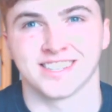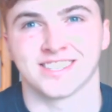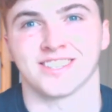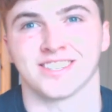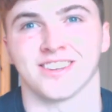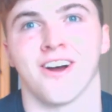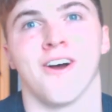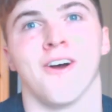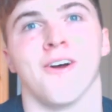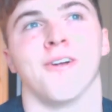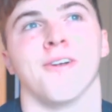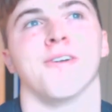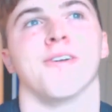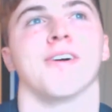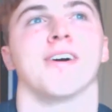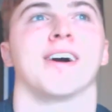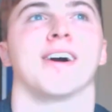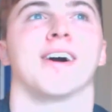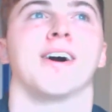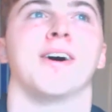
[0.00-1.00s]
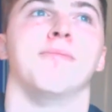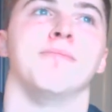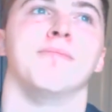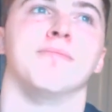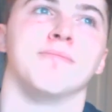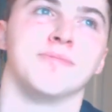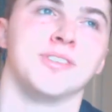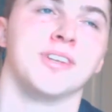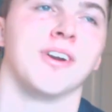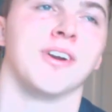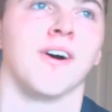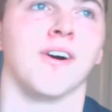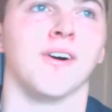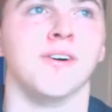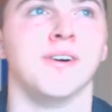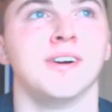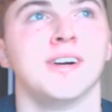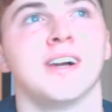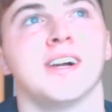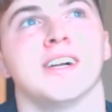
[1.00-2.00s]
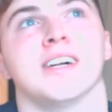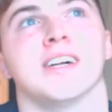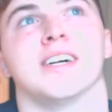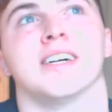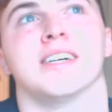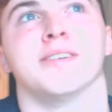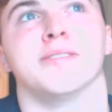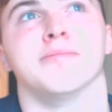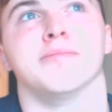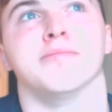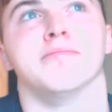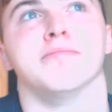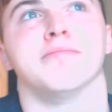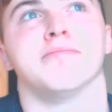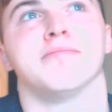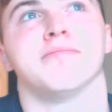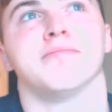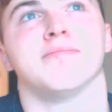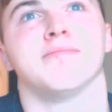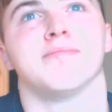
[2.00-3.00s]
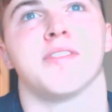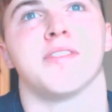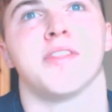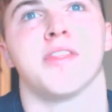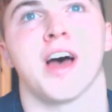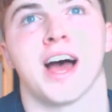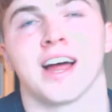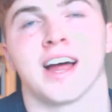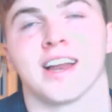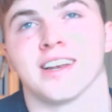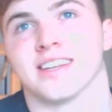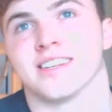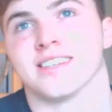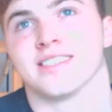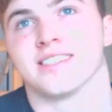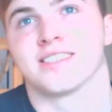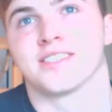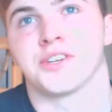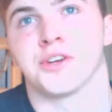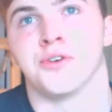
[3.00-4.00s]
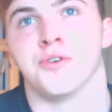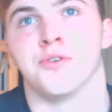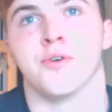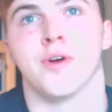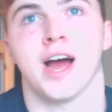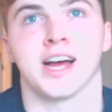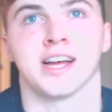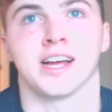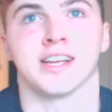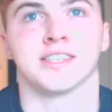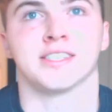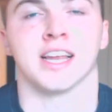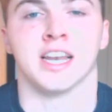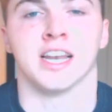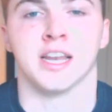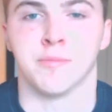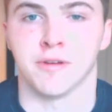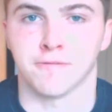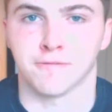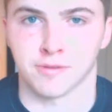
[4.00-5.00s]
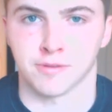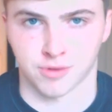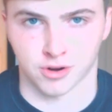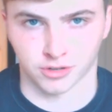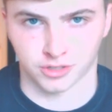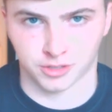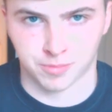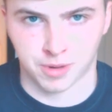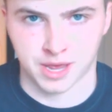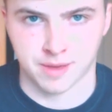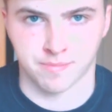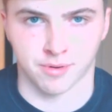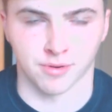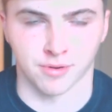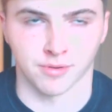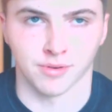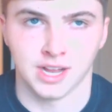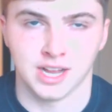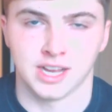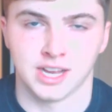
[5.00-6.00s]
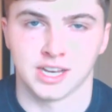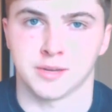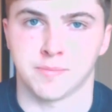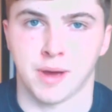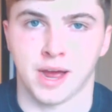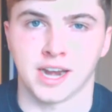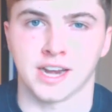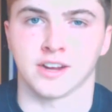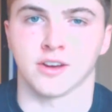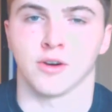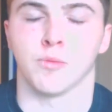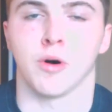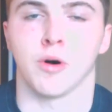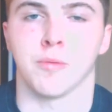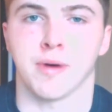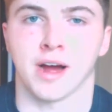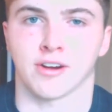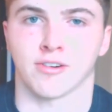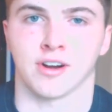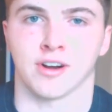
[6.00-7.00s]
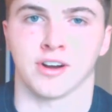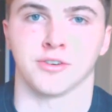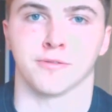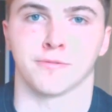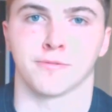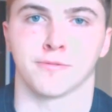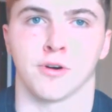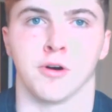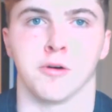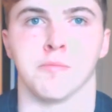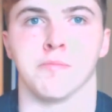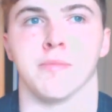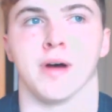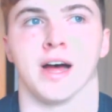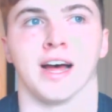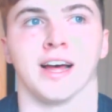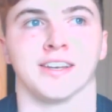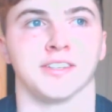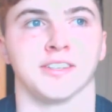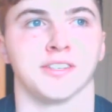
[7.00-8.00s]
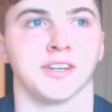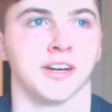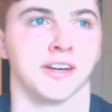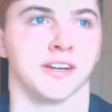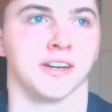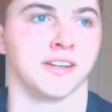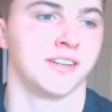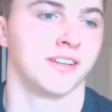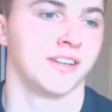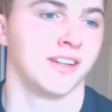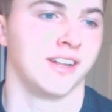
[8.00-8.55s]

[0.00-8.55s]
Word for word: So, um, you know, um, that too has a limit for most people, depending on what background you're from and, uh,